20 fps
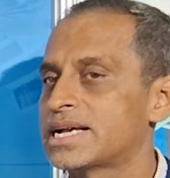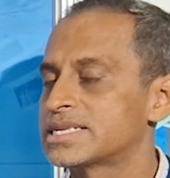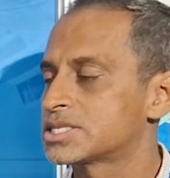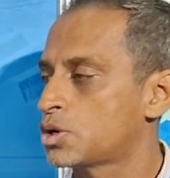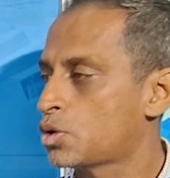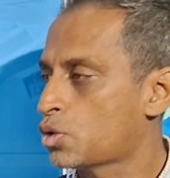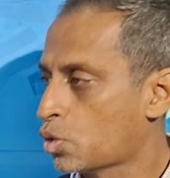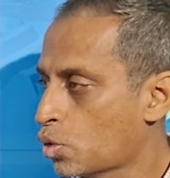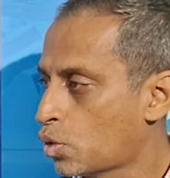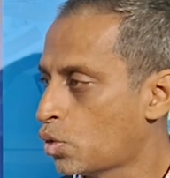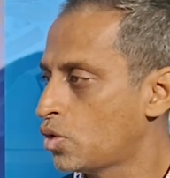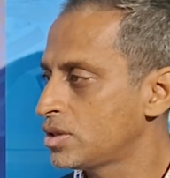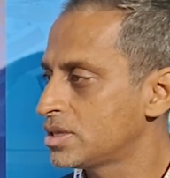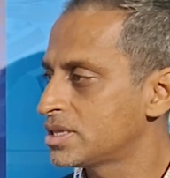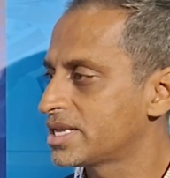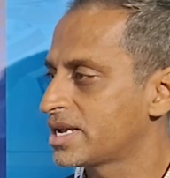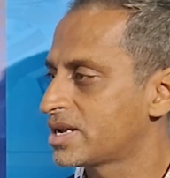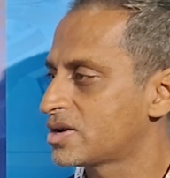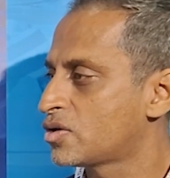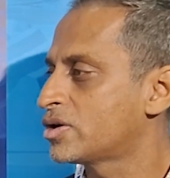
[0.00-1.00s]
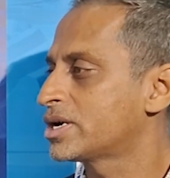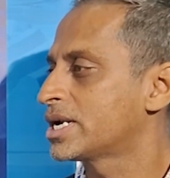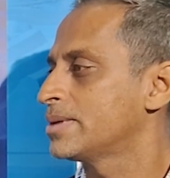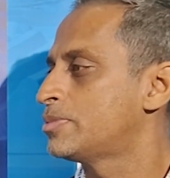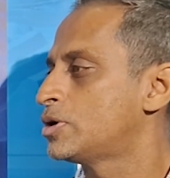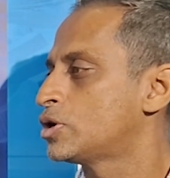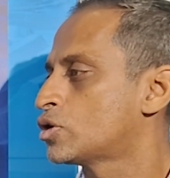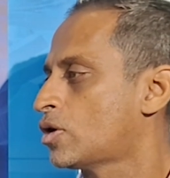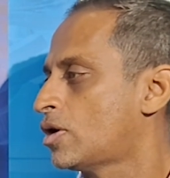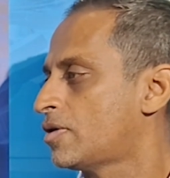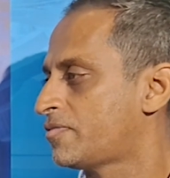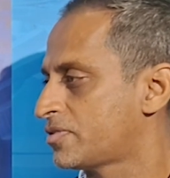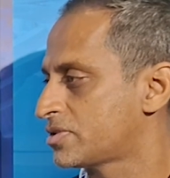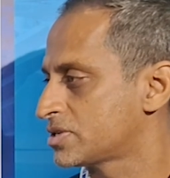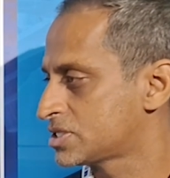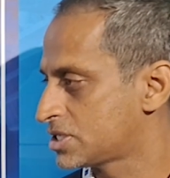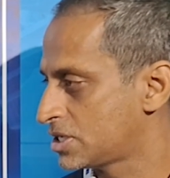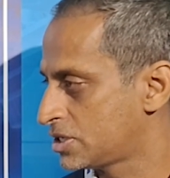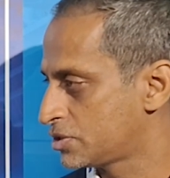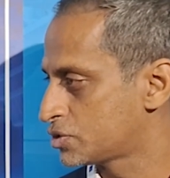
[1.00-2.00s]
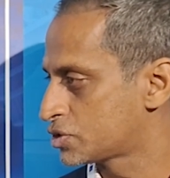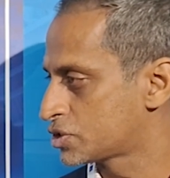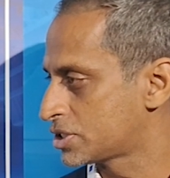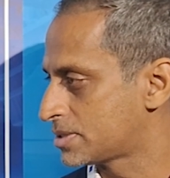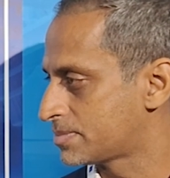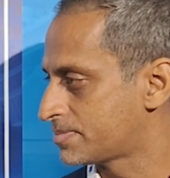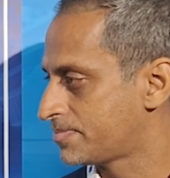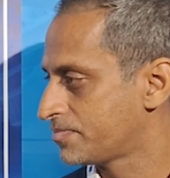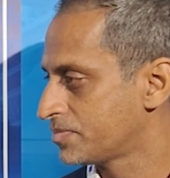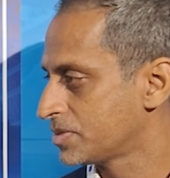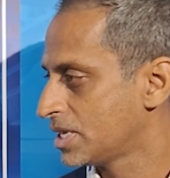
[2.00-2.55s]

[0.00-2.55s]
as a whole, they are not able to offer a solution.